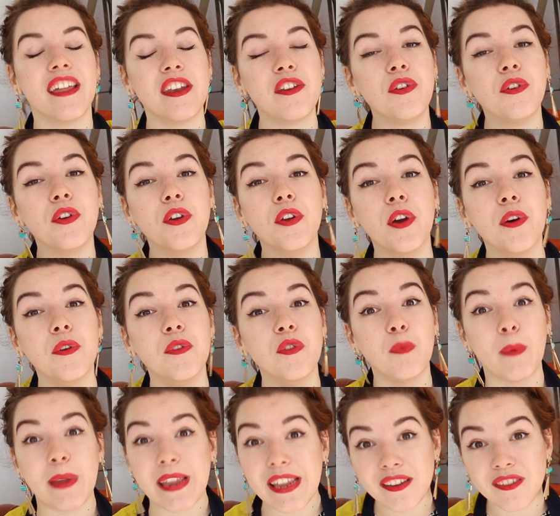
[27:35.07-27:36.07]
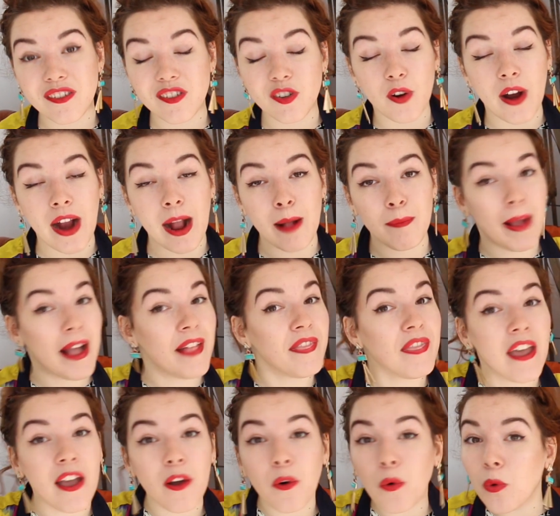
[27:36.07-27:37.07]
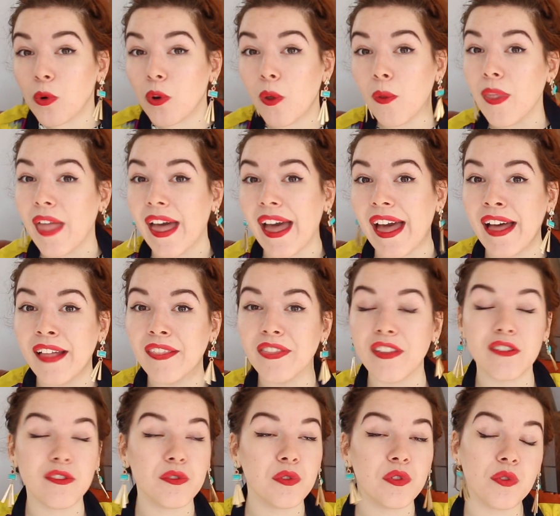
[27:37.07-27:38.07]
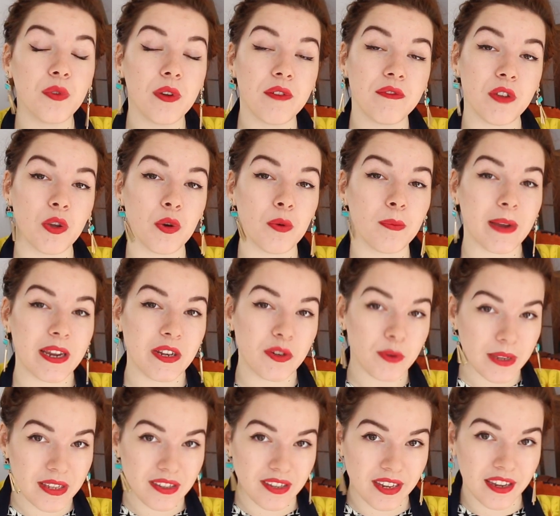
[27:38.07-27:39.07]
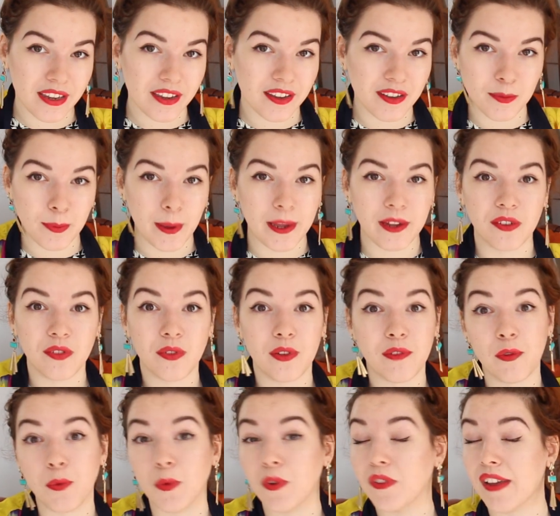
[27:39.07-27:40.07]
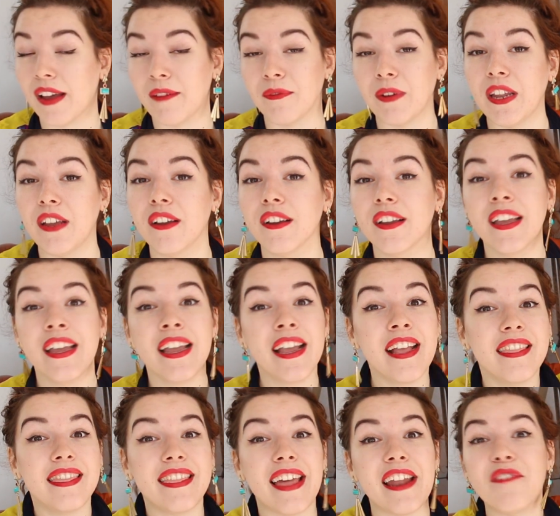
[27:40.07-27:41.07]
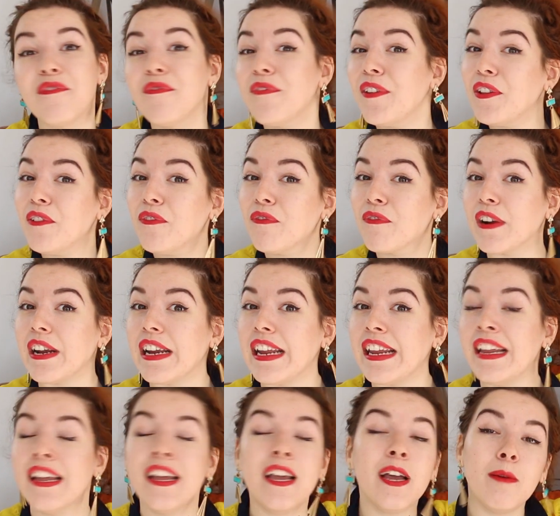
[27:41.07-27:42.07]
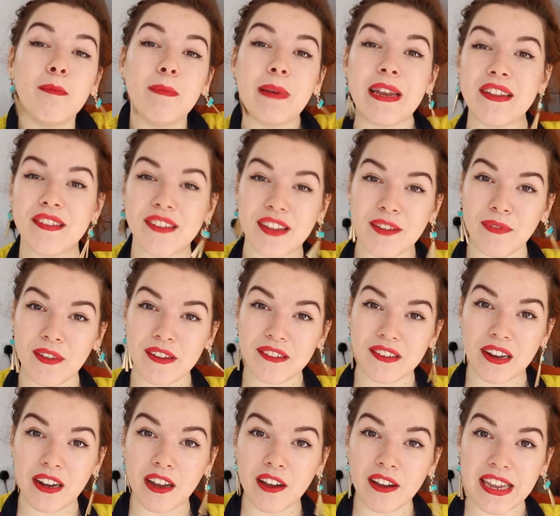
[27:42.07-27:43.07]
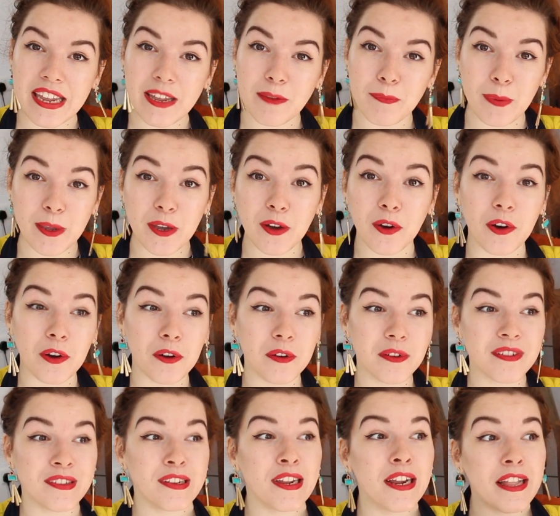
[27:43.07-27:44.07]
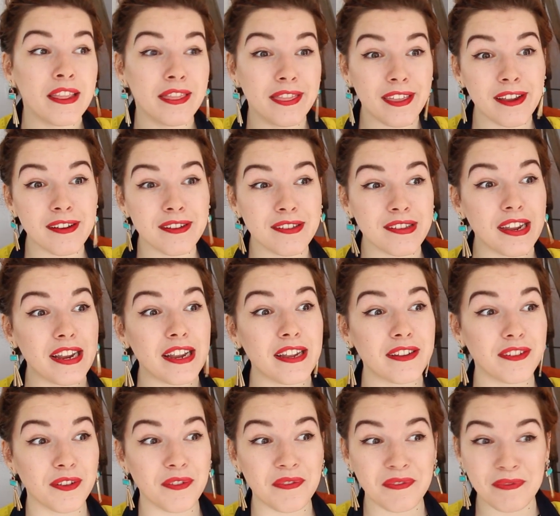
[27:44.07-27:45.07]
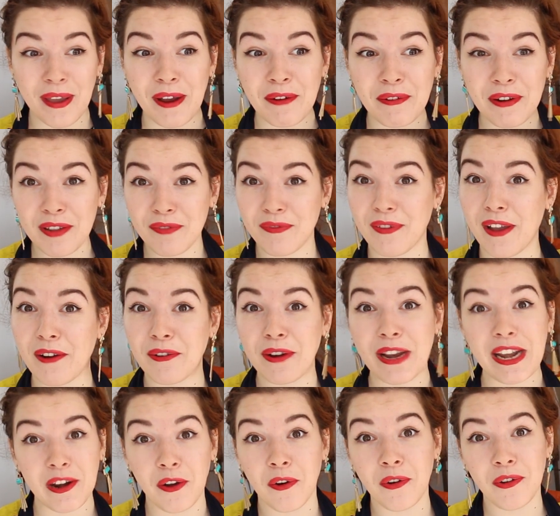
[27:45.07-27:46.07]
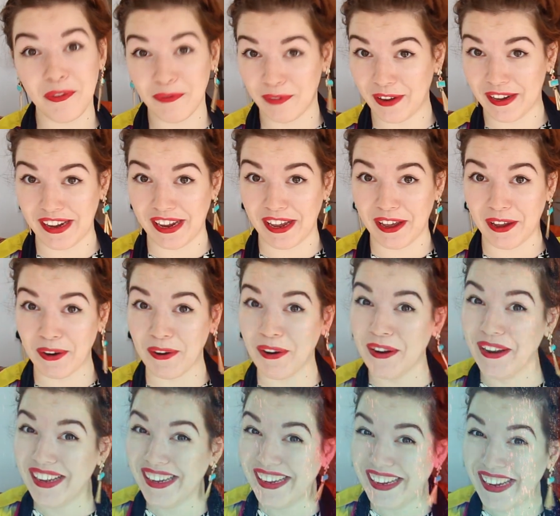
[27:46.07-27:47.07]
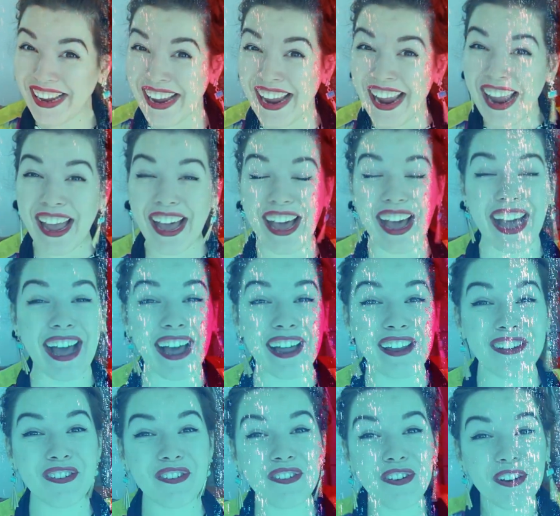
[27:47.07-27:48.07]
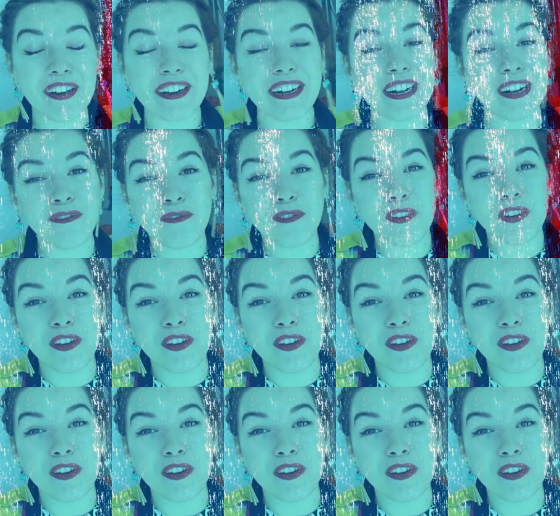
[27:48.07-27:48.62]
then you can go onto my Instagram and they're all on there. There's also a few on my Twitter as well, so if you want to have a look, then feel free. Please give this a like because this is a very long video and I'd love